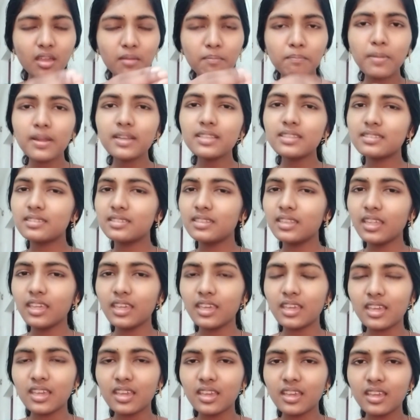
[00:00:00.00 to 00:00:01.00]
But
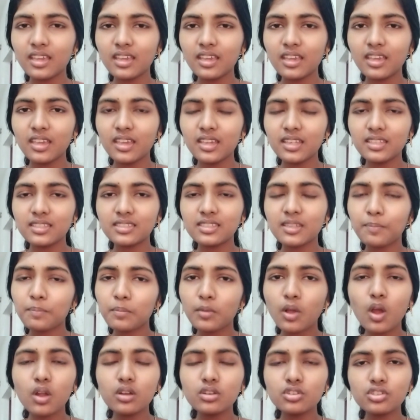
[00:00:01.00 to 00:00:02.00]
see,
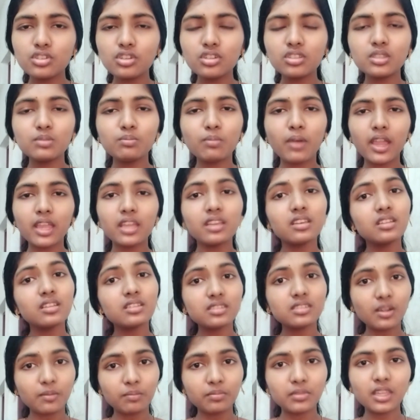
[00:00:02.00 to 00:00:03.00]
subconscious mind is
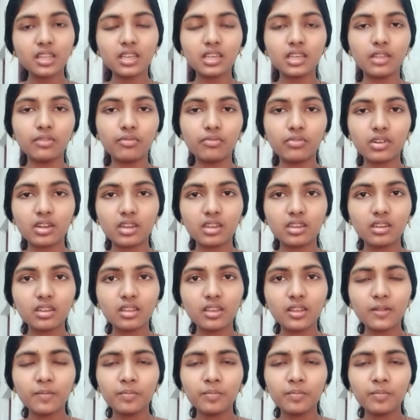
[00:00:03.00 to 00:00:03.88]
something different.